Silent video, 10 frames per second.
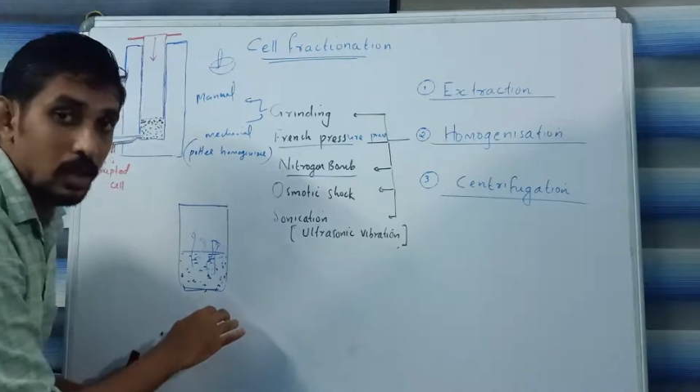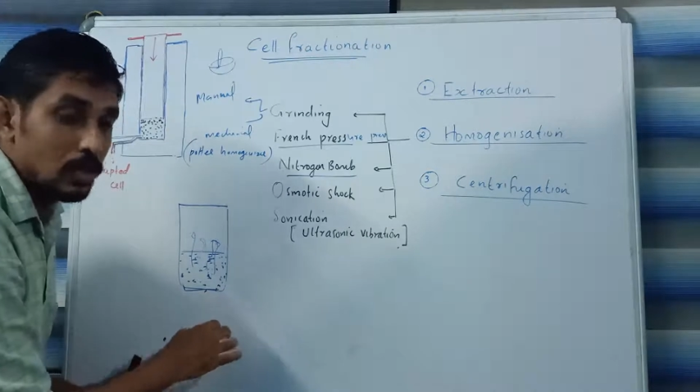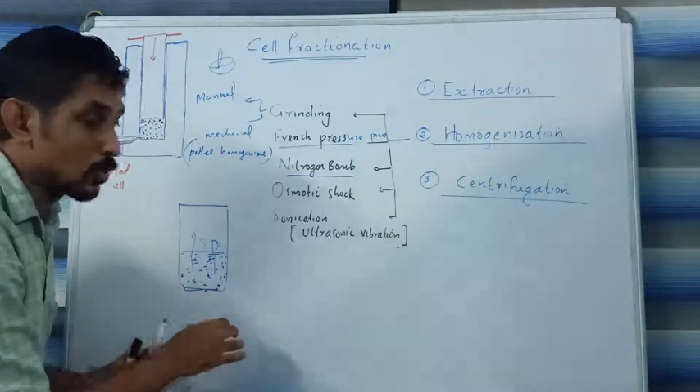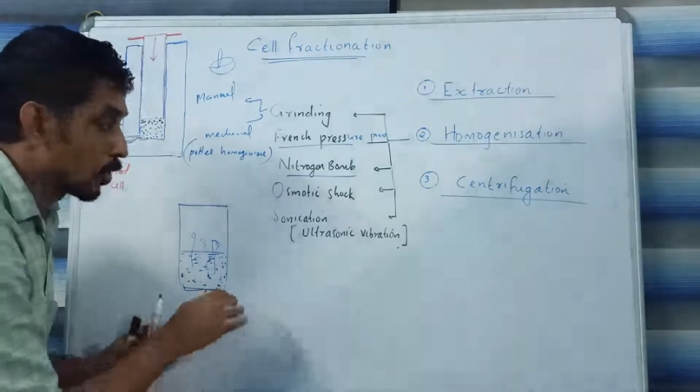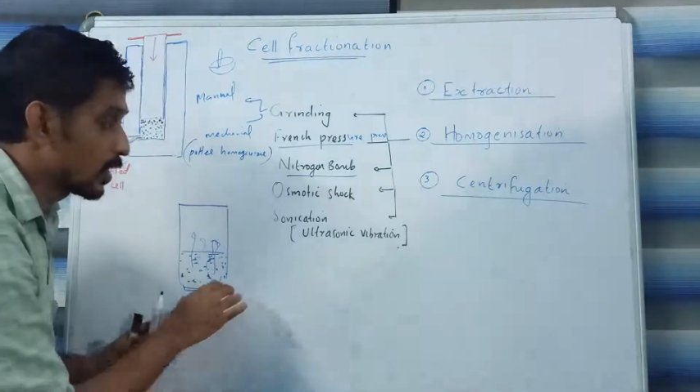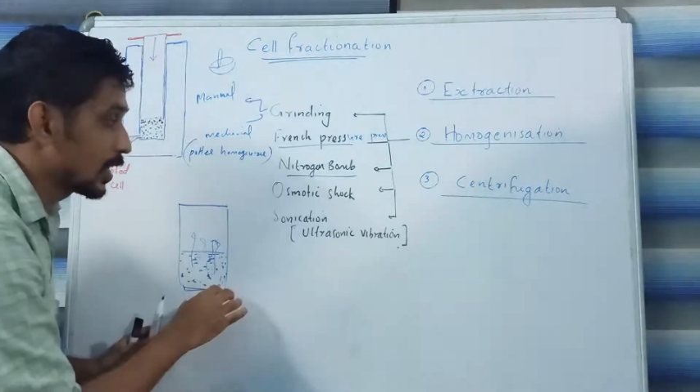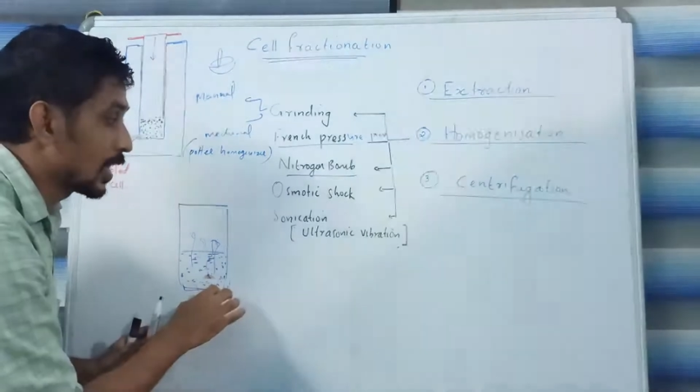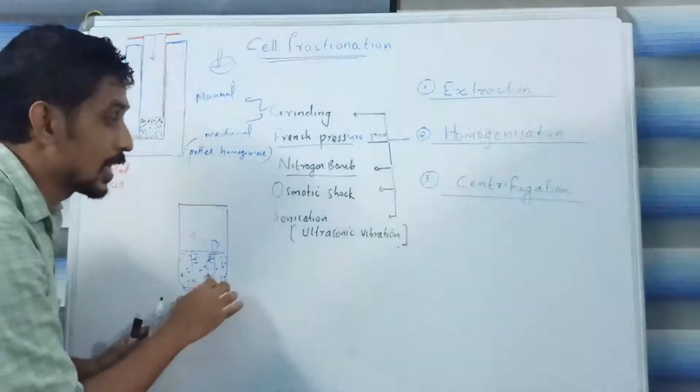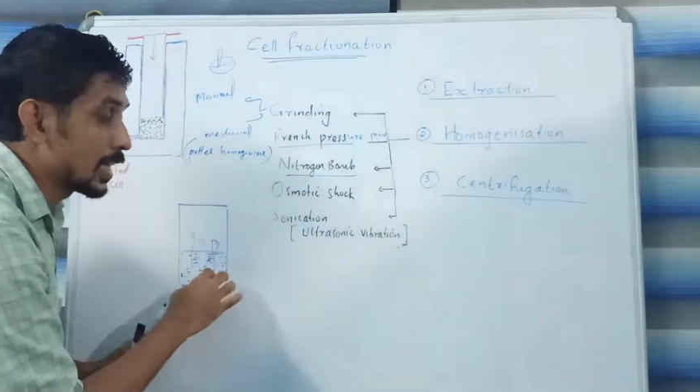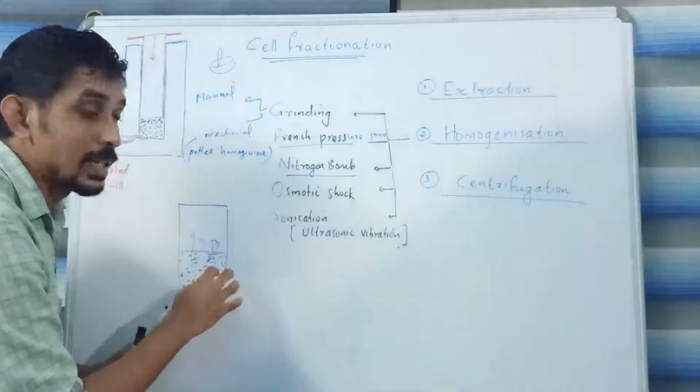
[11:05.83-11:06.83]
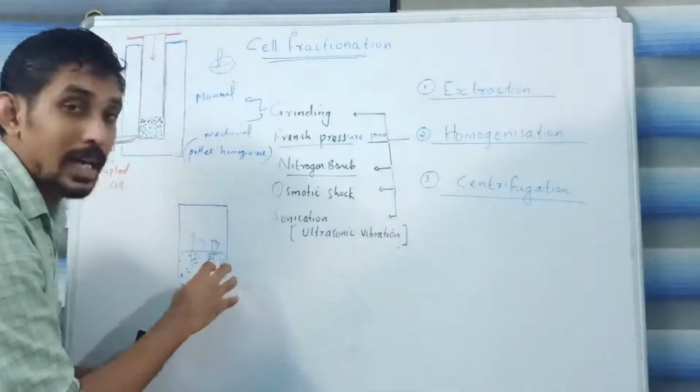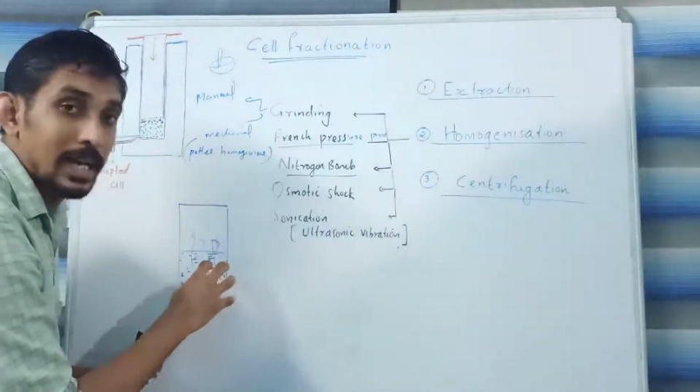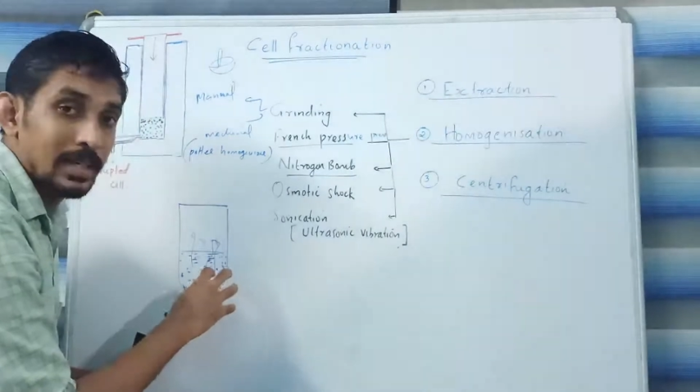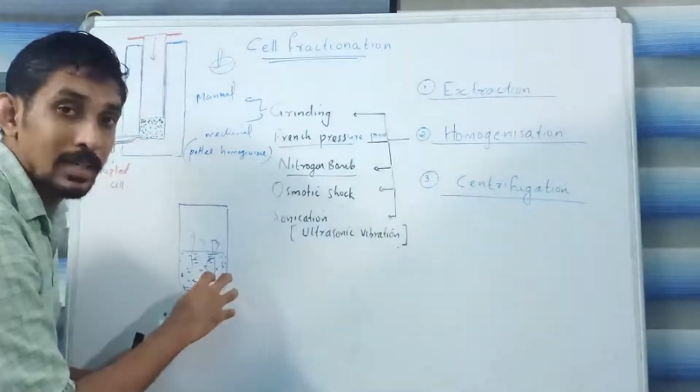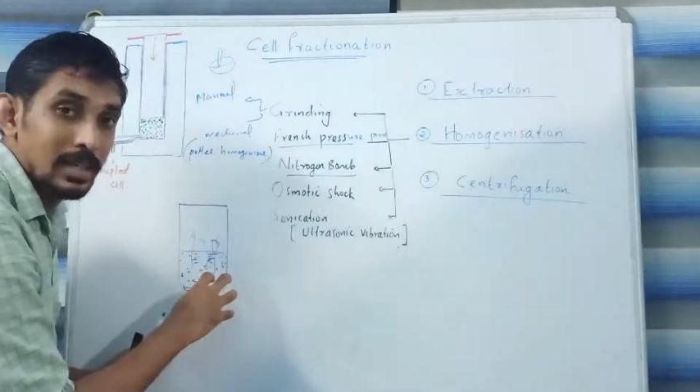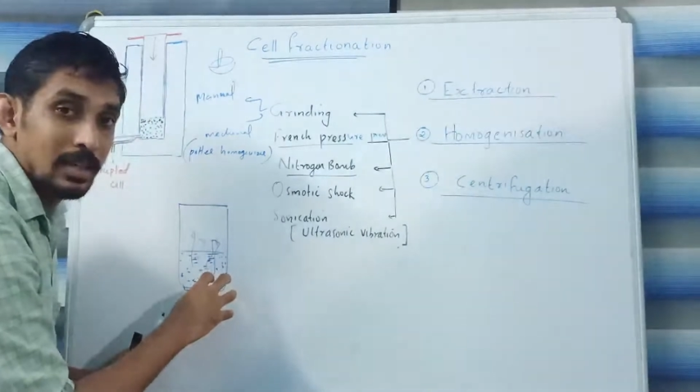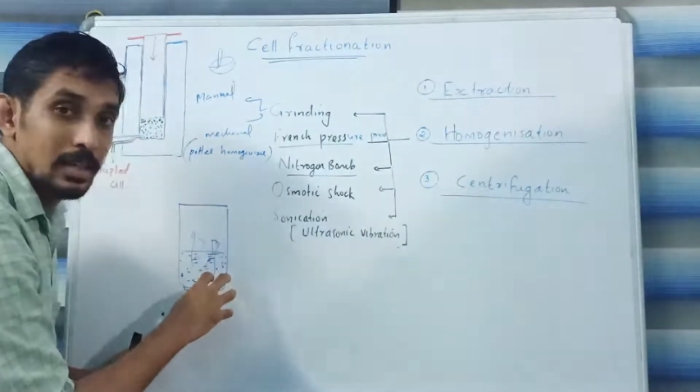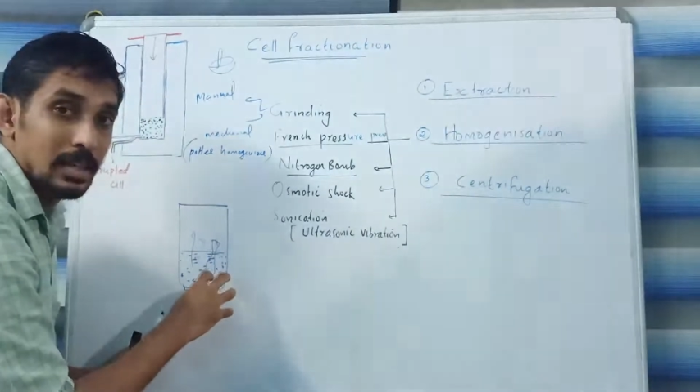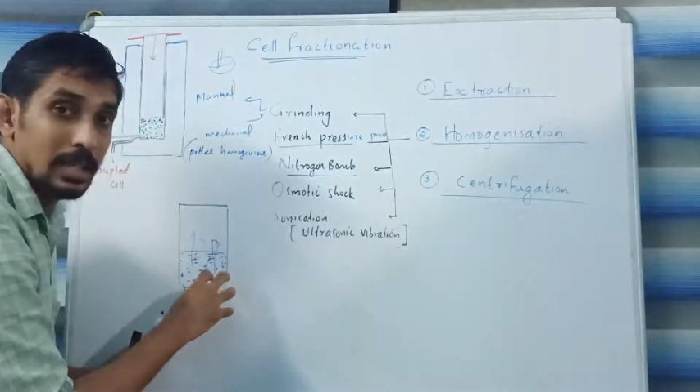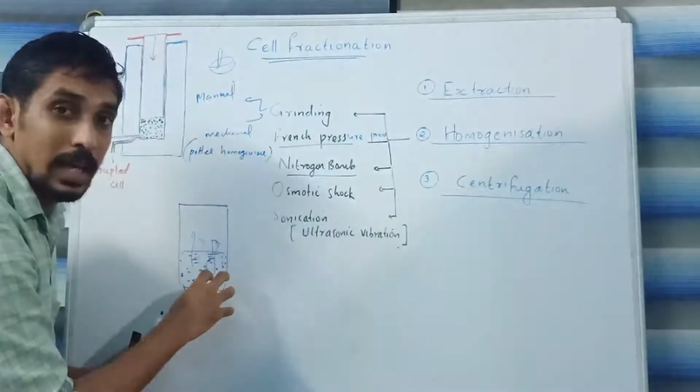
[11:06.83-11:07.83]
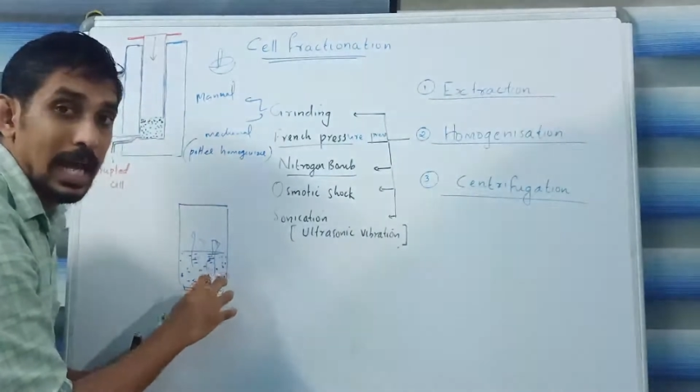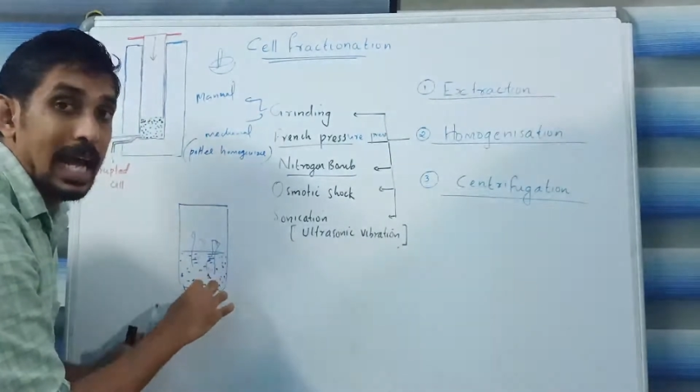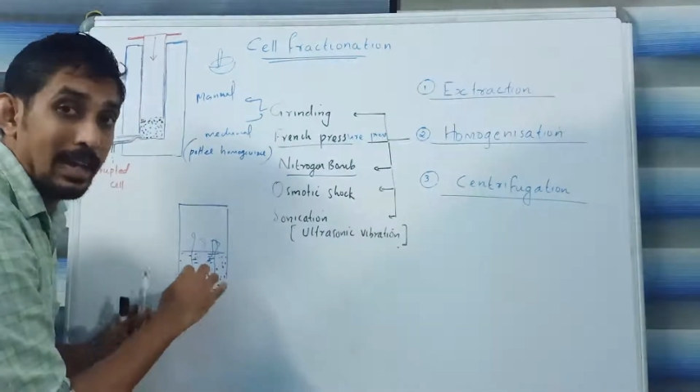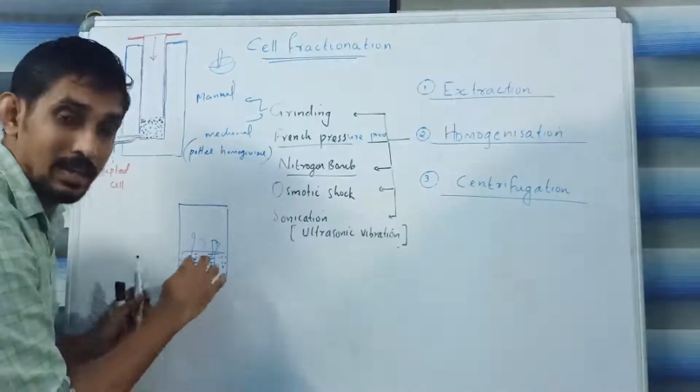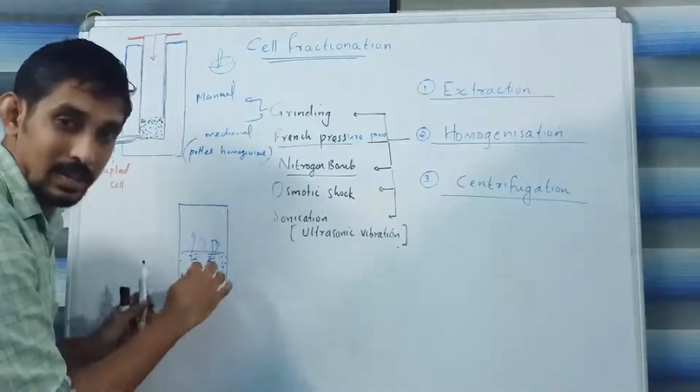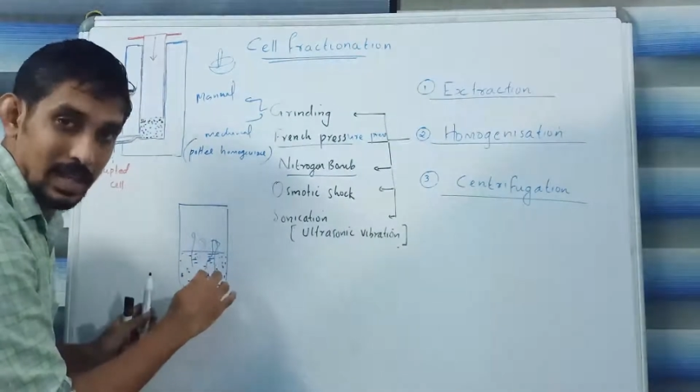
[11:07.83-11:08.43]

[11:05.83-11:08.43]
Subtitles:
So here nitrogen acts